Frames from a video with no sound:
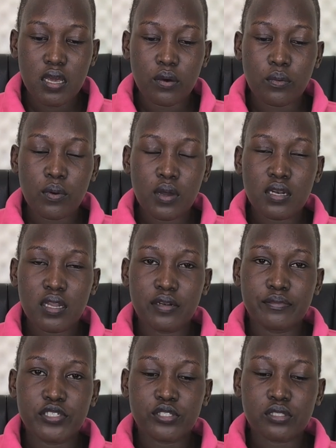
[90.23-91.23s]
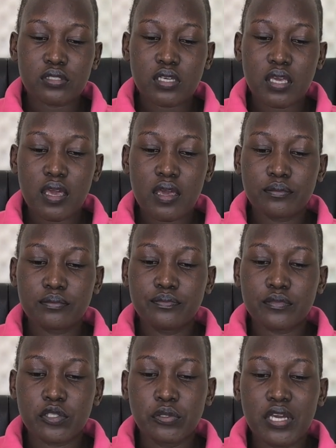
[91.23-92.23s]
One, admission care.
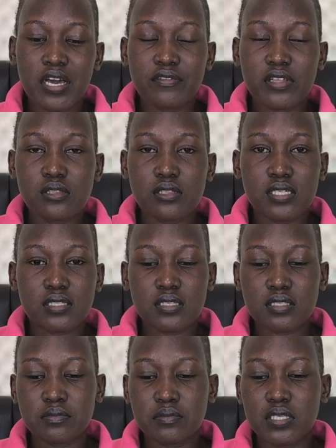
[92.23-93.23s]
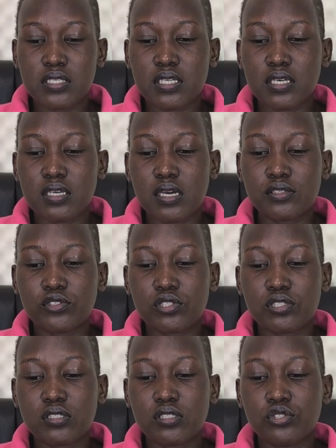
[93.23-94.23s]
We have health assessment,
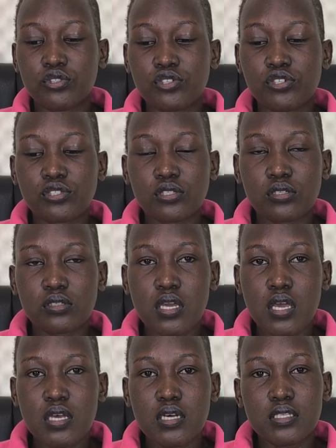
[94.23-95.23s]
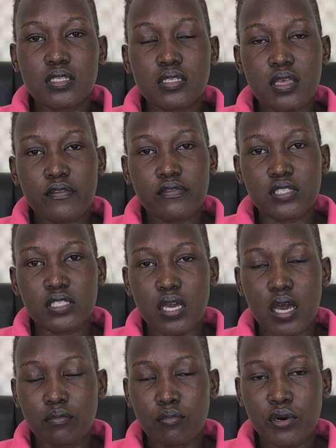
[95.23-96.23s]
hygiene, nutrition, safety,
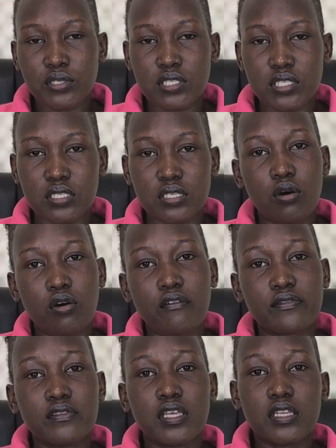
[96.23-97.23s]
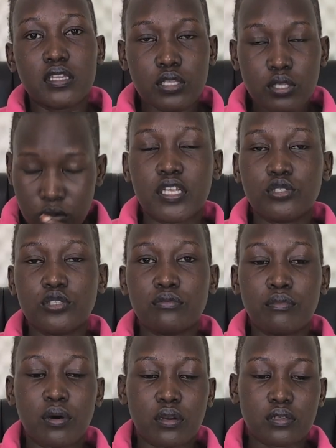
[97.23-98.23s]
and bonding of the
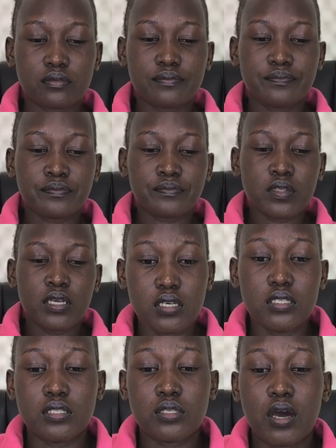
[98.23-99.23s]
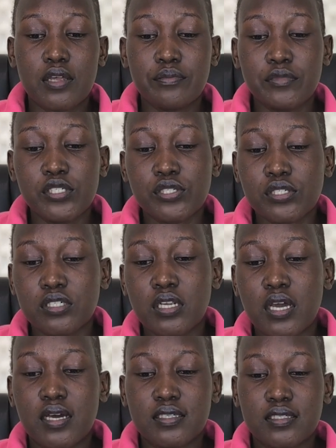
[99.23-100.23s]
newborn. So admission
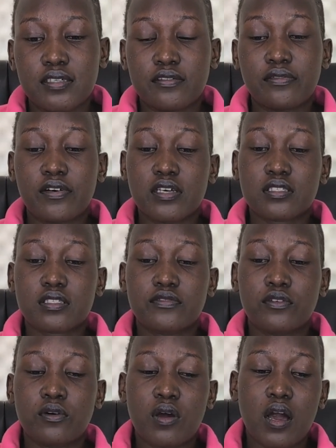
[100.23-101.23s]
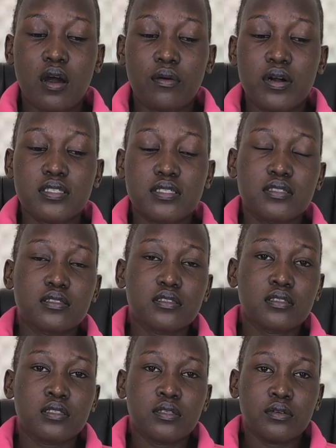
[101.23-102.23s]
and the first 4 hours.
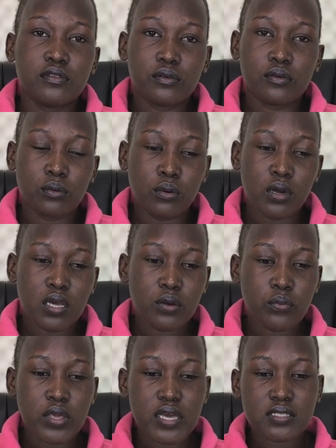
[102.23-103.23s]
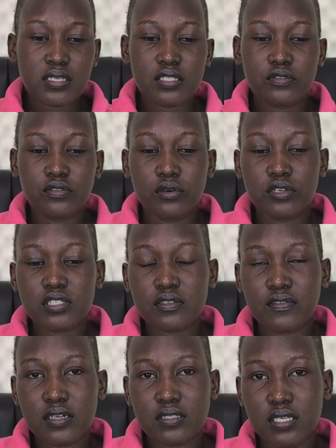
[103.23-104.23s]
One, we assess for risk
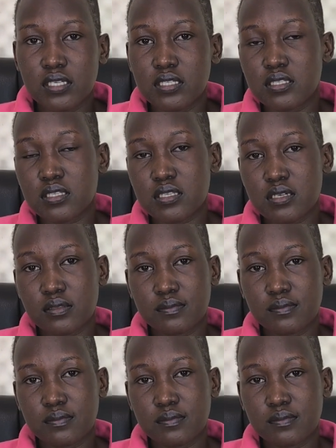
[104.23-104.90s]
factors.